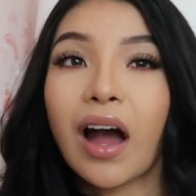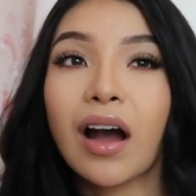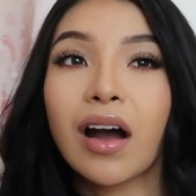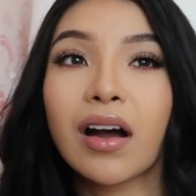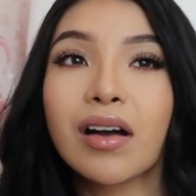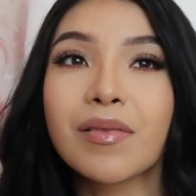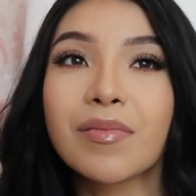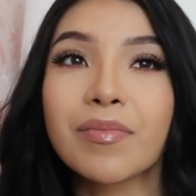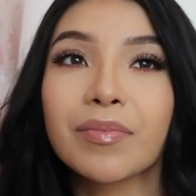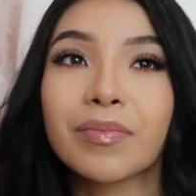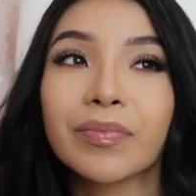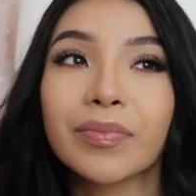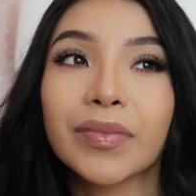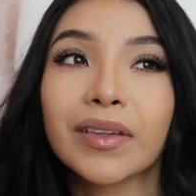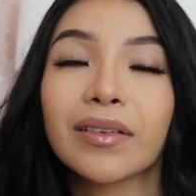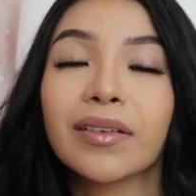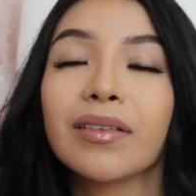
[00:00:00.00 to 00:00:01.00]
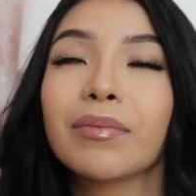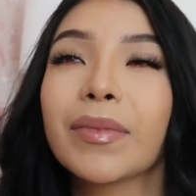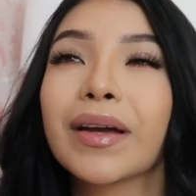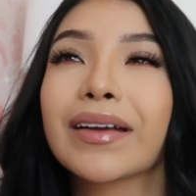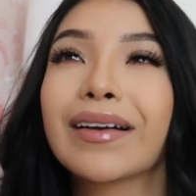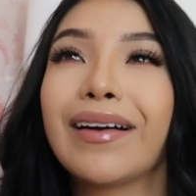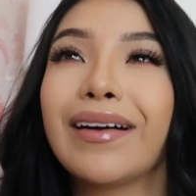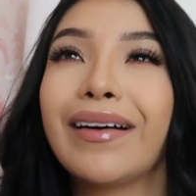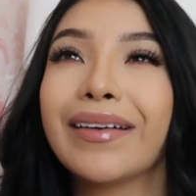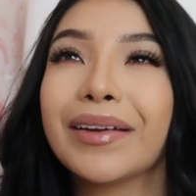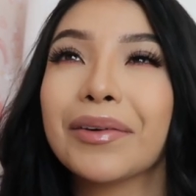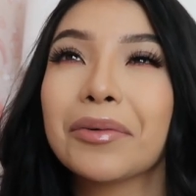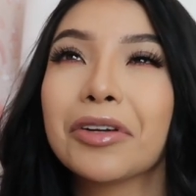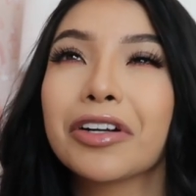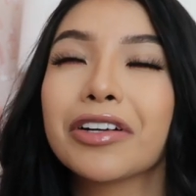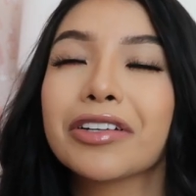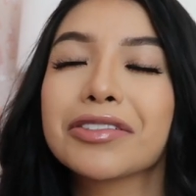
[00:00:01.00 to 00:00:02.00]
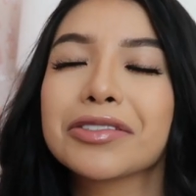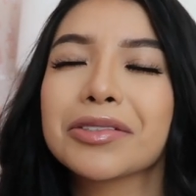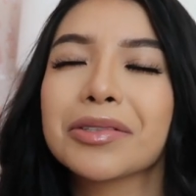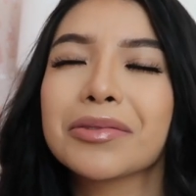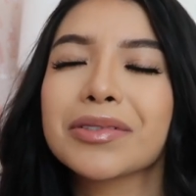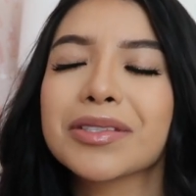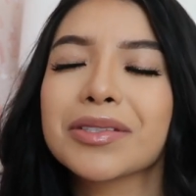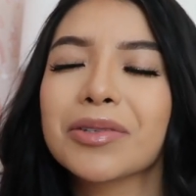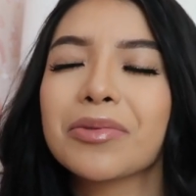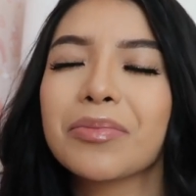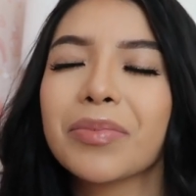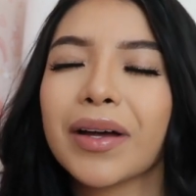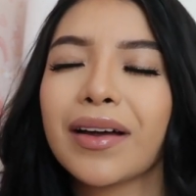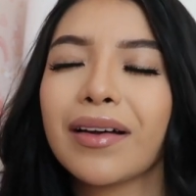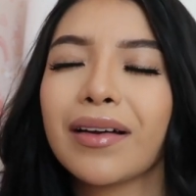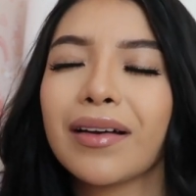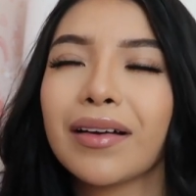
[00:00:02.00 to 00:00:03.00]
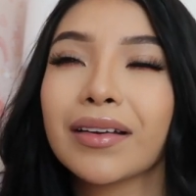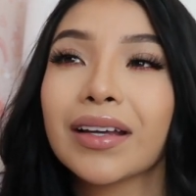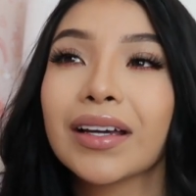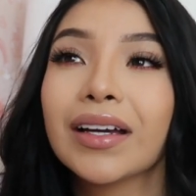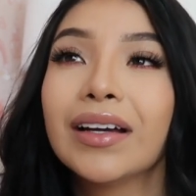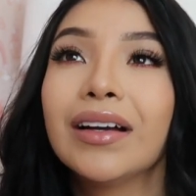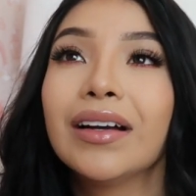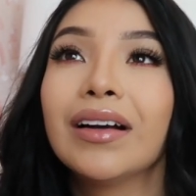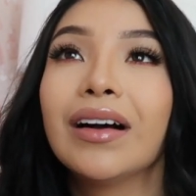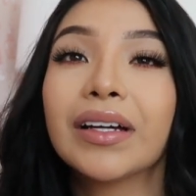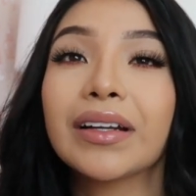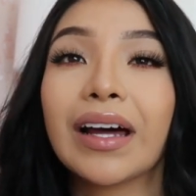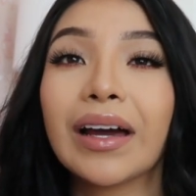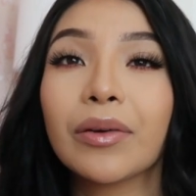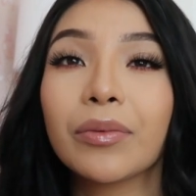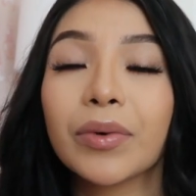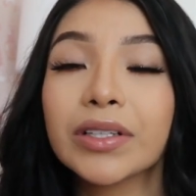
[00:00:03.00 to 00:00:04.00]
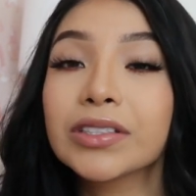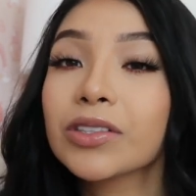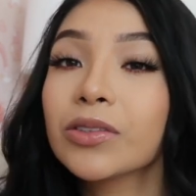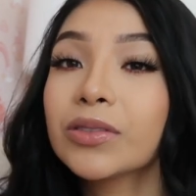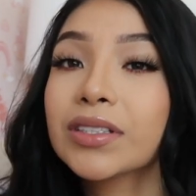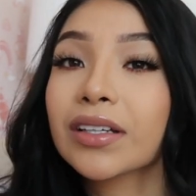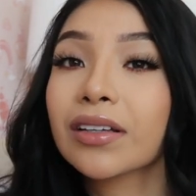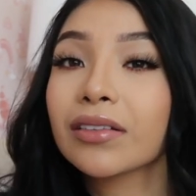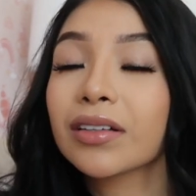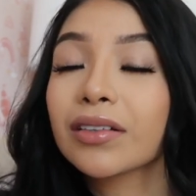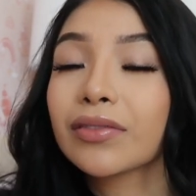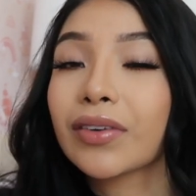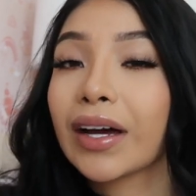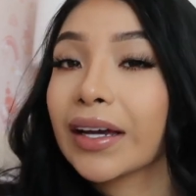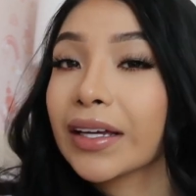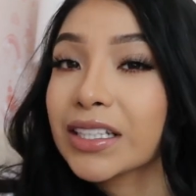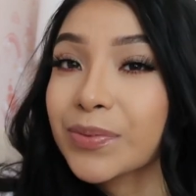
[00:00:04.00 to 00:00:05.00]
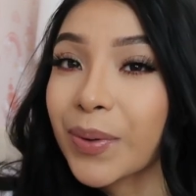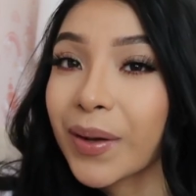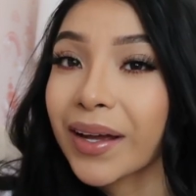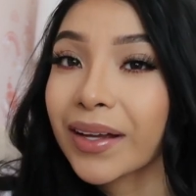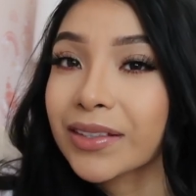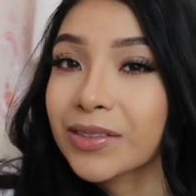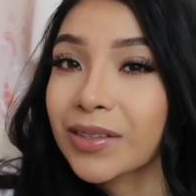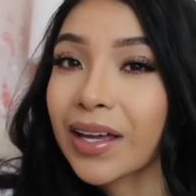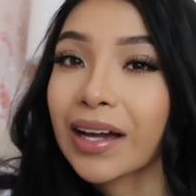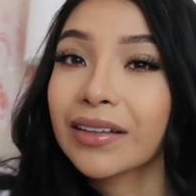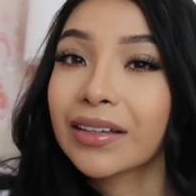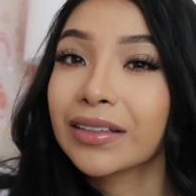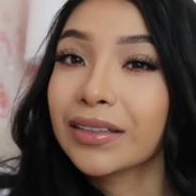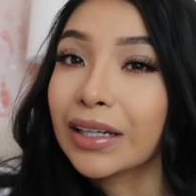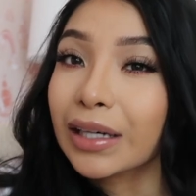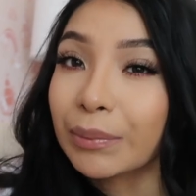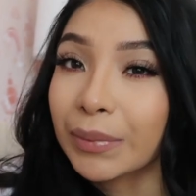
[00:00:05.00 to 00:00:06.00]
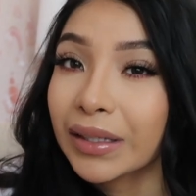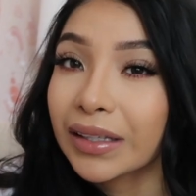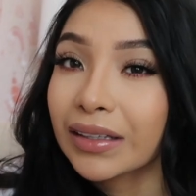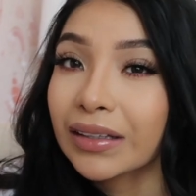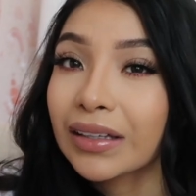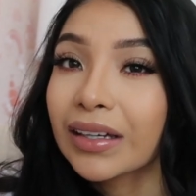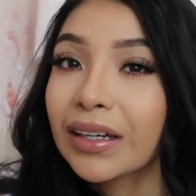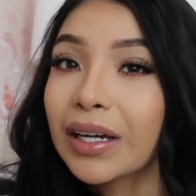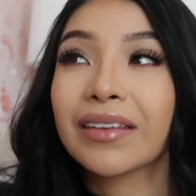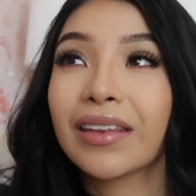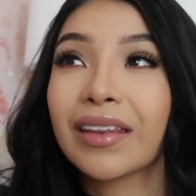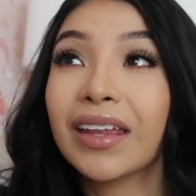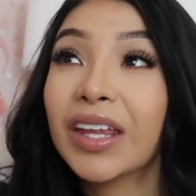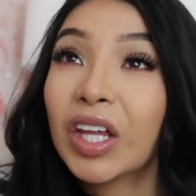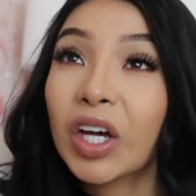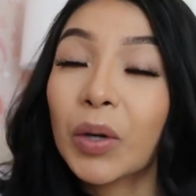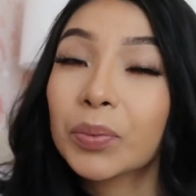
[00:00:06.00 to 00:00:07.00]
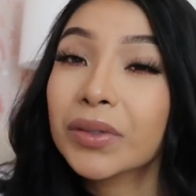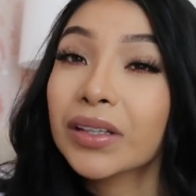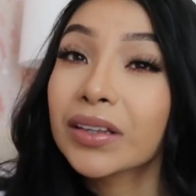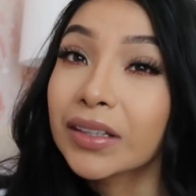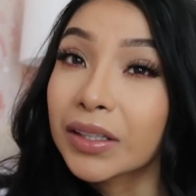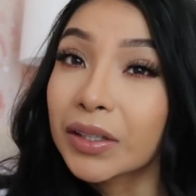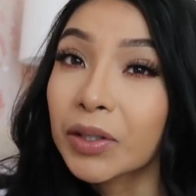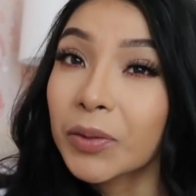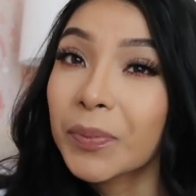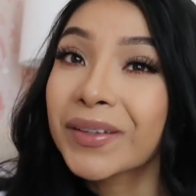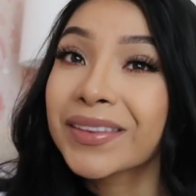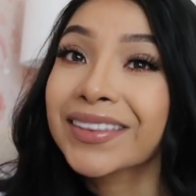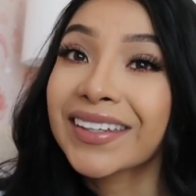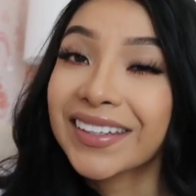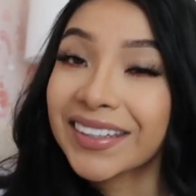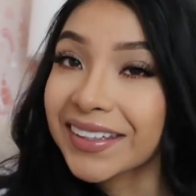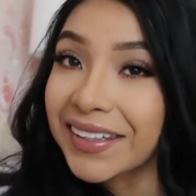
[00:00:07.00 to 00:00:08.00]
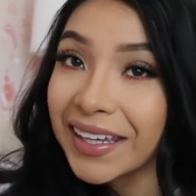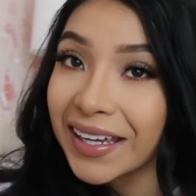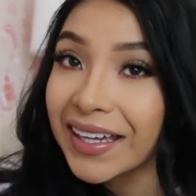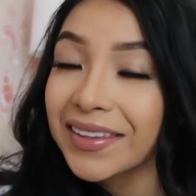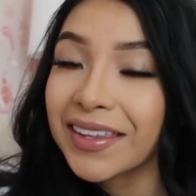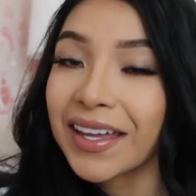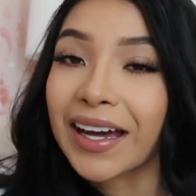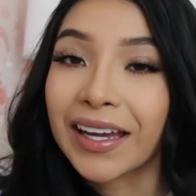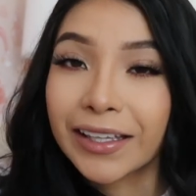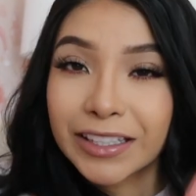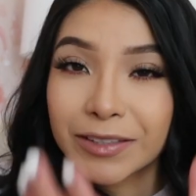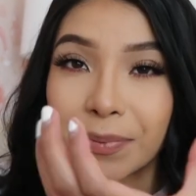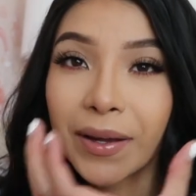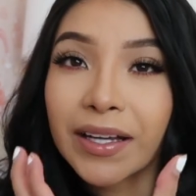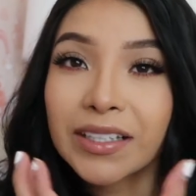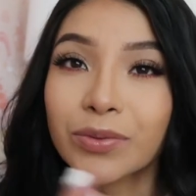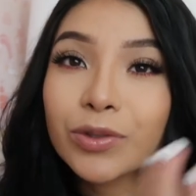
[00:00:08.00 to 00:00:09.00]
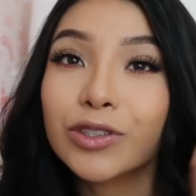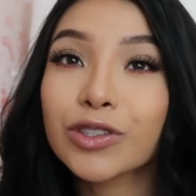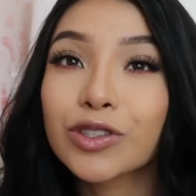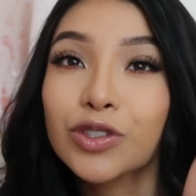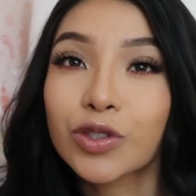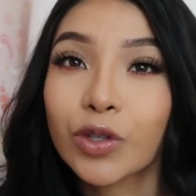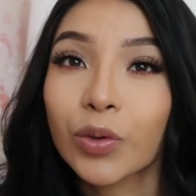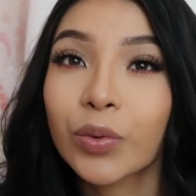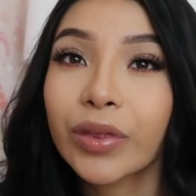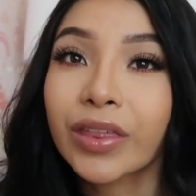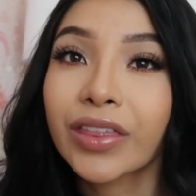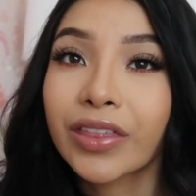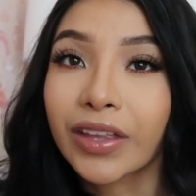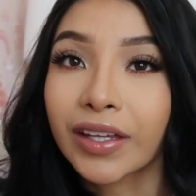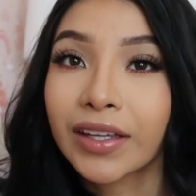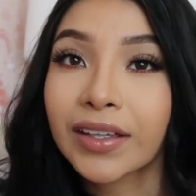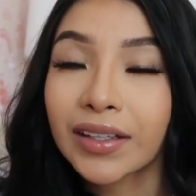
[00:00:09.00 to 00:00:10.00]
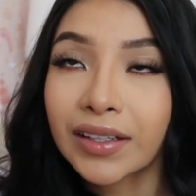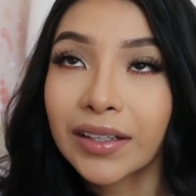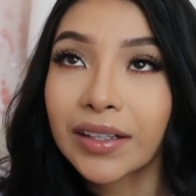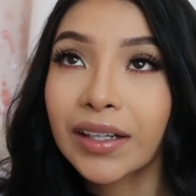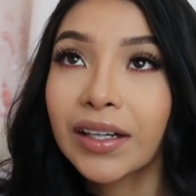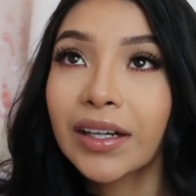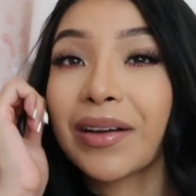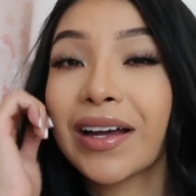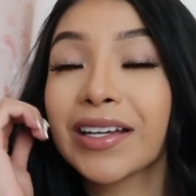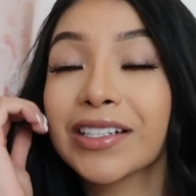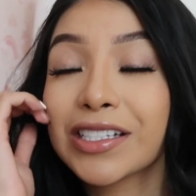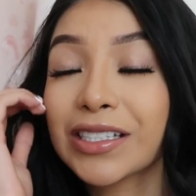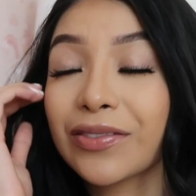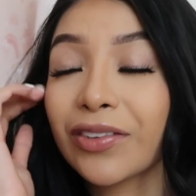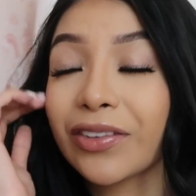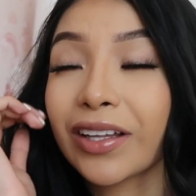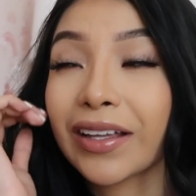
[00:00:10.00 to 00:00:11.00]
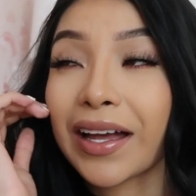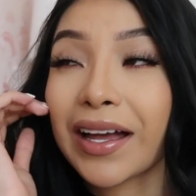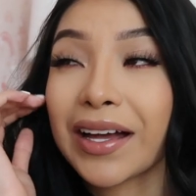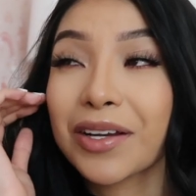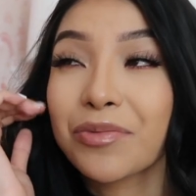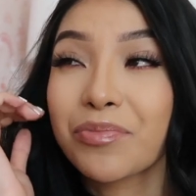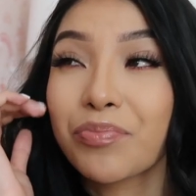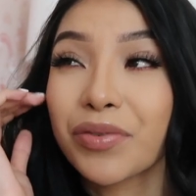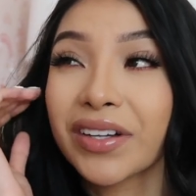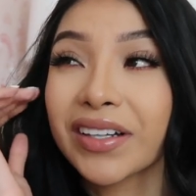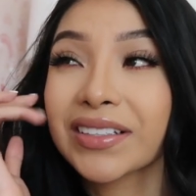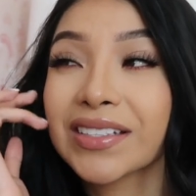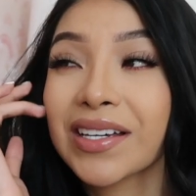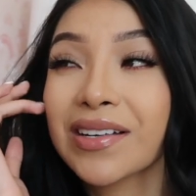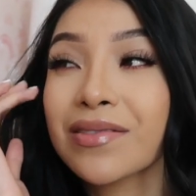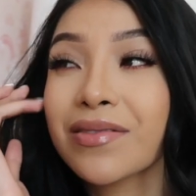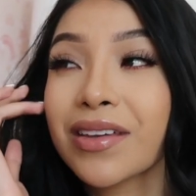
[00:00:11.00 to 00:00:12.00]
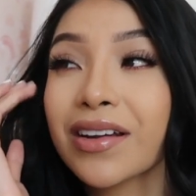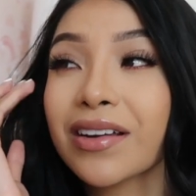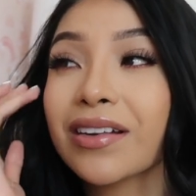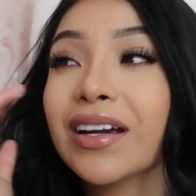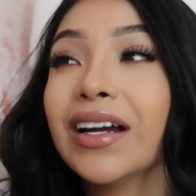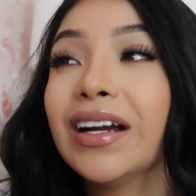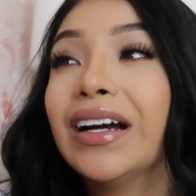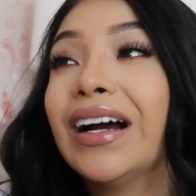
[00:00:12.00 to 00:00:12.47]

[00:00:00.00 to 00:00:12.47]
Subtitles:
Oh my god, it would hurt so bad. But I was using a lot of ice packs to kind of numb it. It helped a little, but then again, the ice packs were so thick, I just felt like I had a breakdown there.